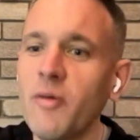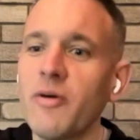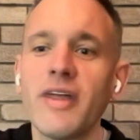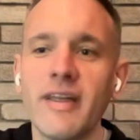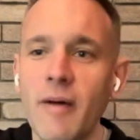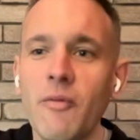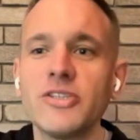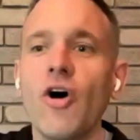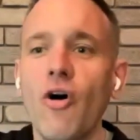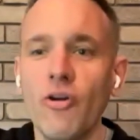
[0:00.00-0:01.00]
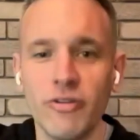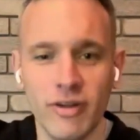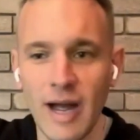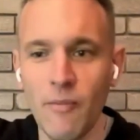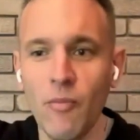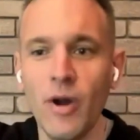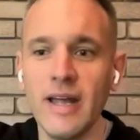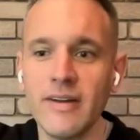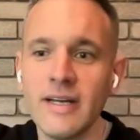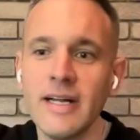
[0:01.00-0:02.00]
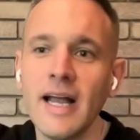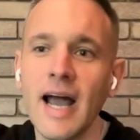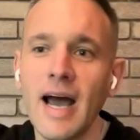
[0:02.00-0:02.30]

we would think that was odd and weird.